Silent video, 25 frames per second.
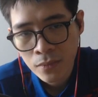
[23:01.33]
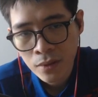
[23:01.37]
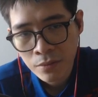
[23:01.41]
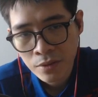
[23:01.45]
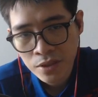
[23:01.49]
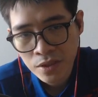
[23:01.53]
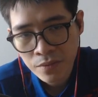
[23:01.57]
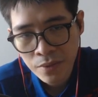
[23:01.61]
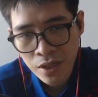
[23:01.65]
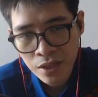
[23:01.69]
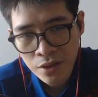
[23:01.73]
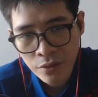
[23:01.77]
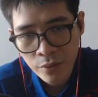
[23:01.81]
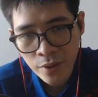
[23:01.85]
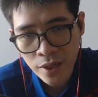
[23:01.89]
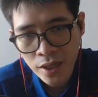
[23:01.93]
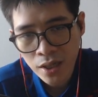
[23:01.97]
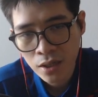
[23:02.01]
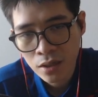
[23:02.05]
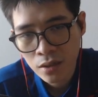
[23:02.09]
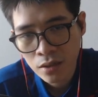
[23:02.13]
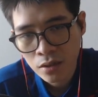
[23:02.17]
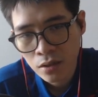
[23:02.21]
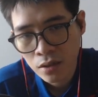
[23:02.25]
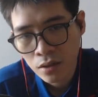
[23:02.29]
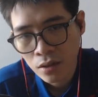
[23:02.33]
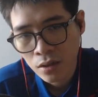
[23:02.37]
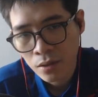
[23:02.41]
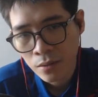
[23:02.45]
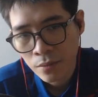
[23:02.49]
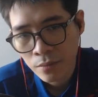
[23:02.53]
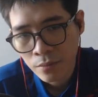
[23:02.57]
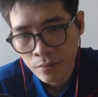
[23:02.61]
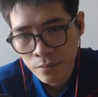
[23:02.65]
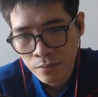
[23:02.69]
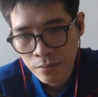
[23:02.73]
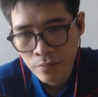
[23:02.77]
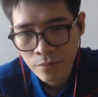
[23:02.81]
Should be 3,
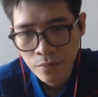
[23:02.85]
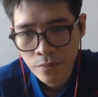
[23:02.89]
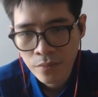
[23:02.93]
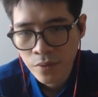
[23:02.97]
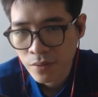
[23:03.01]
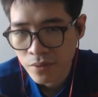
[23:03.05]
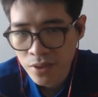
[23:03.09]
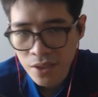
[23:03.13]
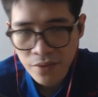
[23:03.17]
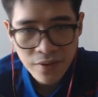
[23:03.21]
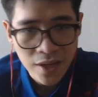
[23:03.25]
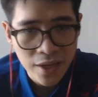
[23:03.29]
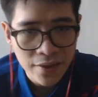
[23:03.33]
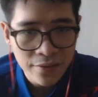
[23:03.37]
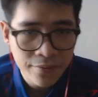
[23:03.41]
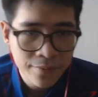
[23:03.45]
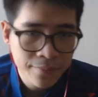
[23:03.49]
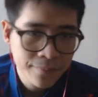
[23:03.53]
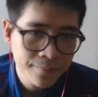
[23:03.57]
c5.